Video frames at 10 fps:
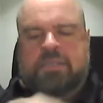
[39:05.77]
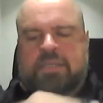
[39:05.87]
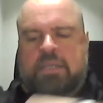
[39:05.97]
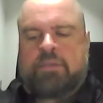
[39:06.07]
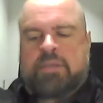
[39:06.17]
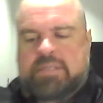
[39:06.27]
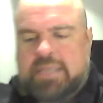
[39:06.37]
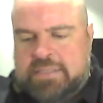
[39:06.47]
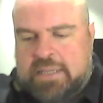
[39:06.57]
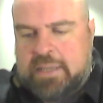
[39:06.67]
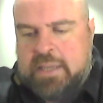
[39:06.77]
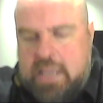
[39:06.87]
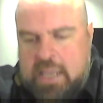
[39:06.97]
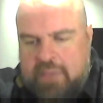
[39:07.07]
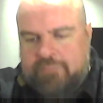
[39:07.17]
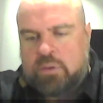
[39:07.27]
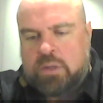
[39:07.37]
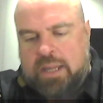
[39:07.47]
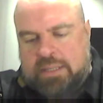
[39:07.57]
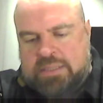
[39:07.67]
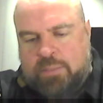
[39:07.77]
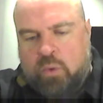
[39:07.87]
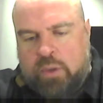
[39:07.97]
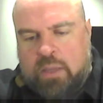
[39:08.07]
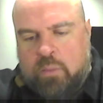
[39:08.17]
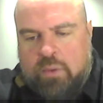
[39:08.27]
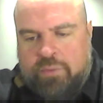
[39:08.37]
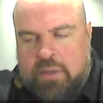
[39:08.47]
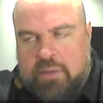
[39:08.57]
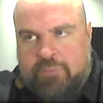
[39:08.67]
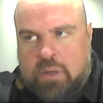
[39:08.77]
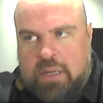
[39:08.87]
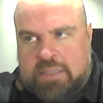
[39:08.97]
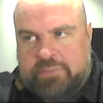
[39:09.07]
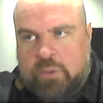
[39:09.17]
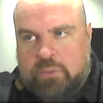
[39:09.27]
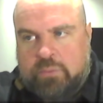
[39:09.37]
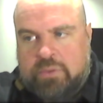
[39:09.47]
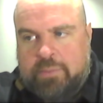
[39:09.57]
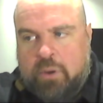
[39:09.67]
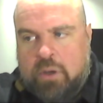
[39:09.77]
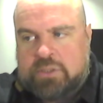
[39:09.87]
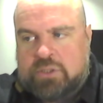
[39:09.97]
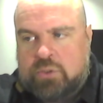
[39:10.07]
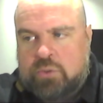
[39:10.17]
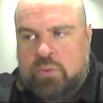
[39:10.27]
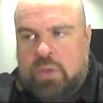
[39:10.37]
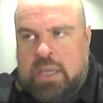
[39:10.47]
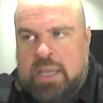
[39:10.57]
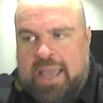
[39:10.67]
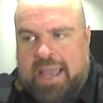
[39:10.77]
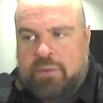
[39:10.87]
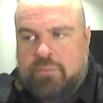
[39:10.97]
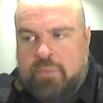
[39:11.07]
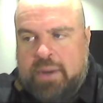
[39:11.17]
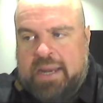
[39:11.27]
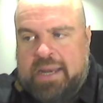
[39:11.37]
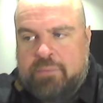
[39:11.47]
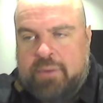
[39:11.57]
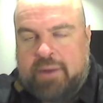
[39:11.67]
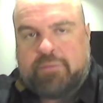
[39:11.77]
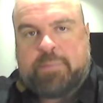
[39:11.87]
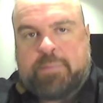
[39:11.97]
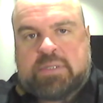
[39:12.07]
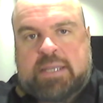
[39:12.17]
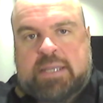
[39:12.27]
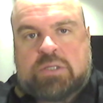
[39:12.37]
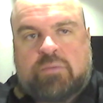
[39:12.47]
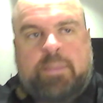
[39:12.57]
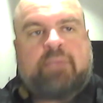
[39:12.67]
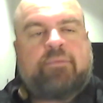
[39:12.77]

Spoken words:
There's a few clients I'm working with and a few clients I've worked with in the past who had really rough reputations for being